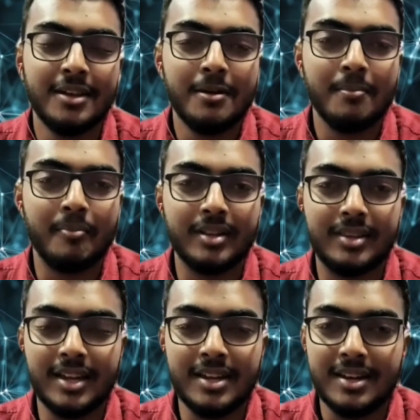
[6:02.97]
But
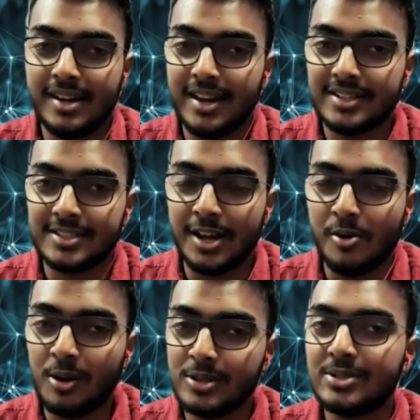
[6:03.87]
then let's now
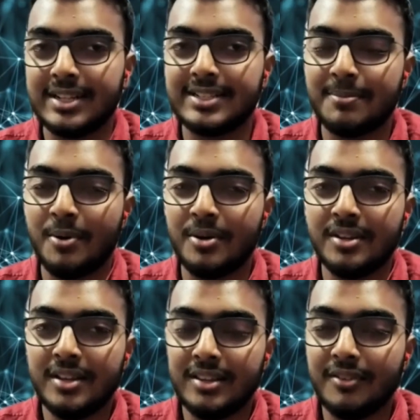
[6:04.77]
also touch upon
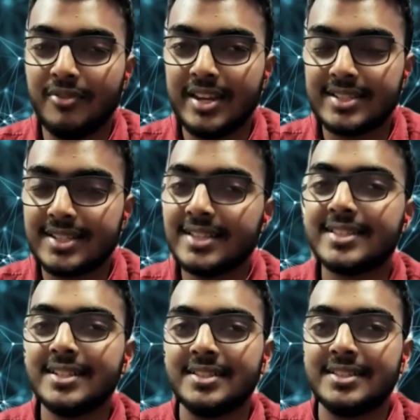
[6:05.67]
the various
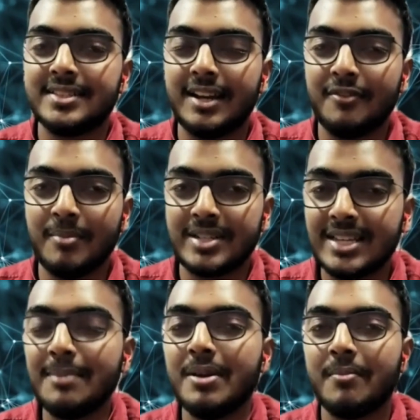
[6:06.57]
concerns that we must
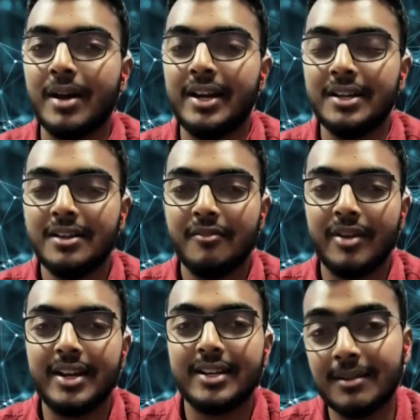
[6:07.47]
keep in mind when
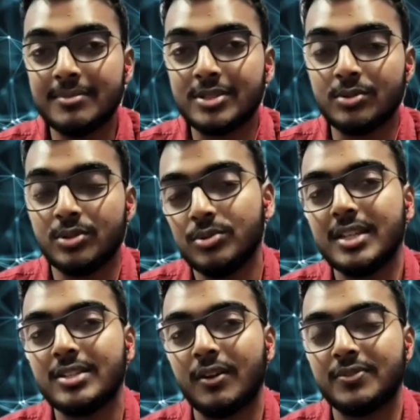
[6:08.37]
it comes to usage
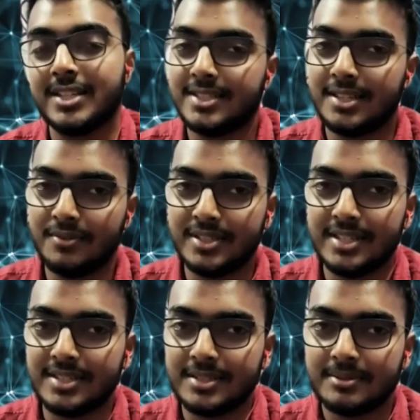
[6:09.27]
of such services.